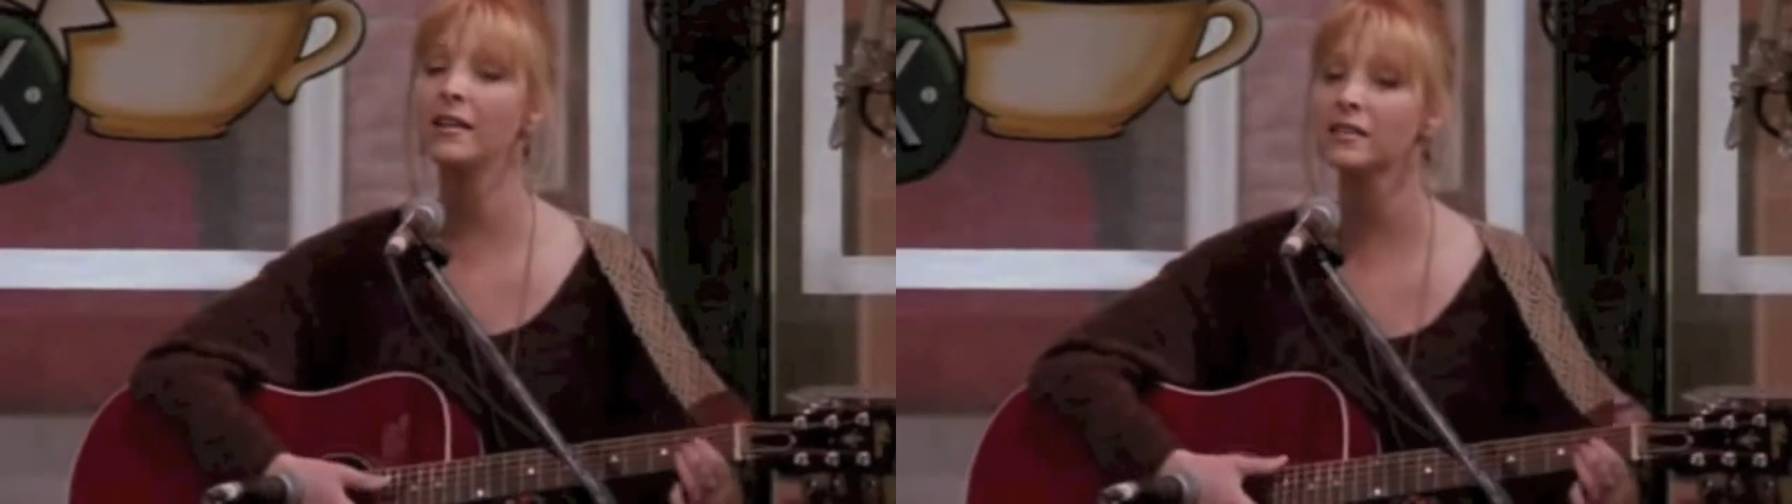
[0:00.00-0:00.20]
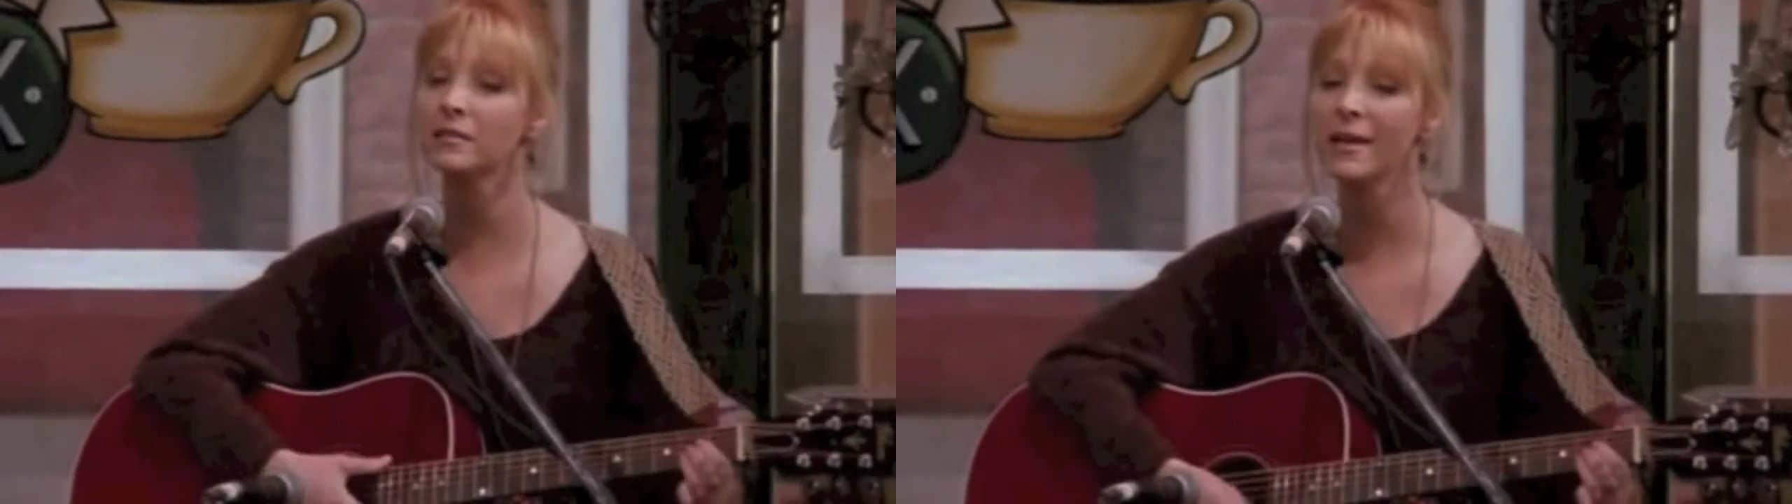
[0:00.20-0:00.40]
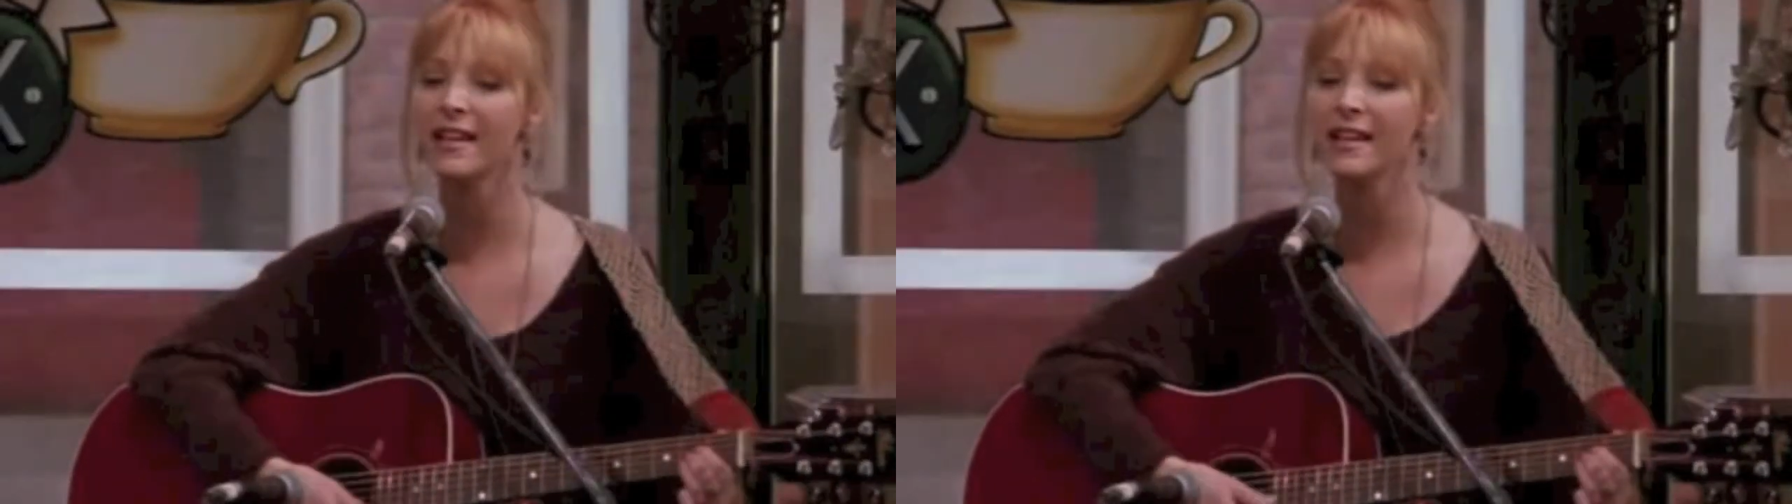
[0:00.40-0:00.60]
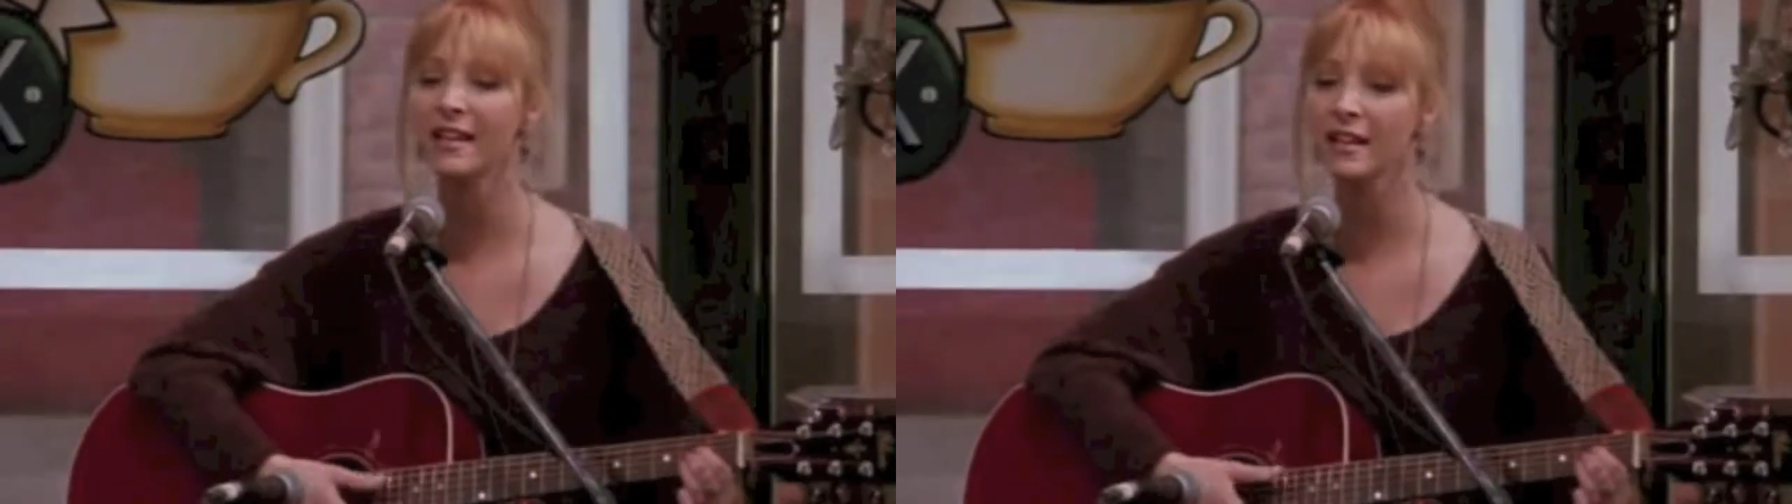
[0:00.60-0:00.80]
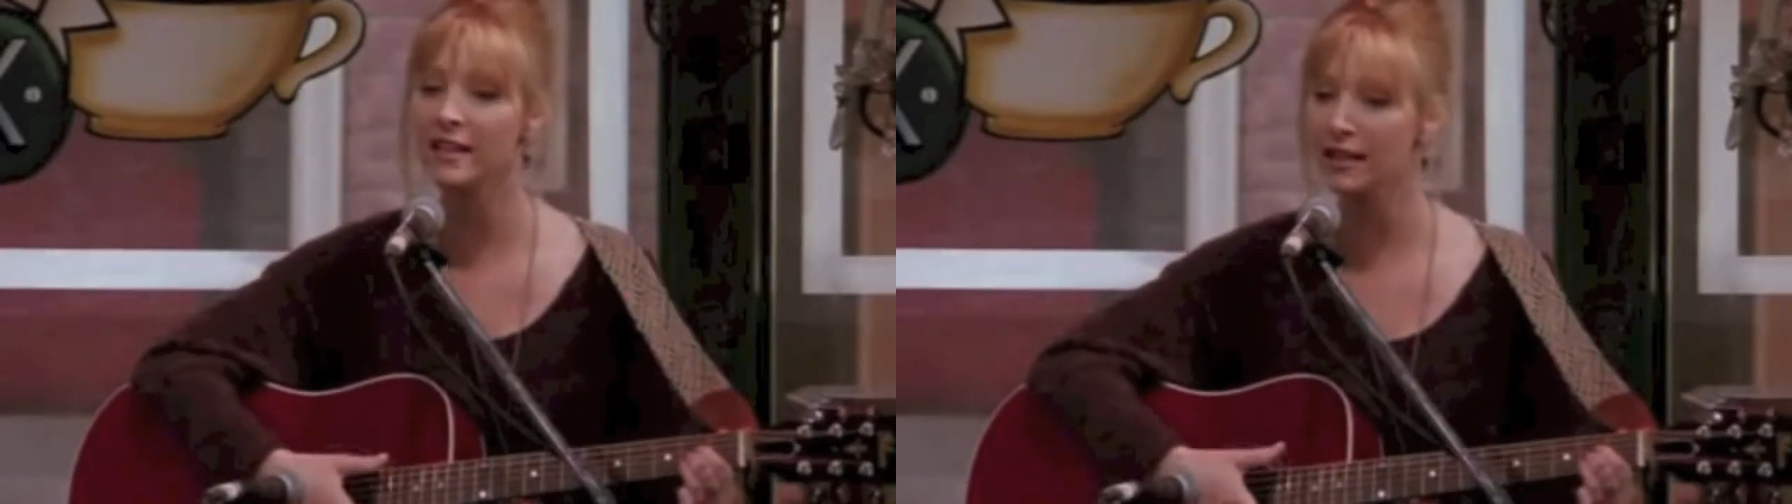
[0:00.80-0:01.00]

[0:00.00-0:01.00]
smelly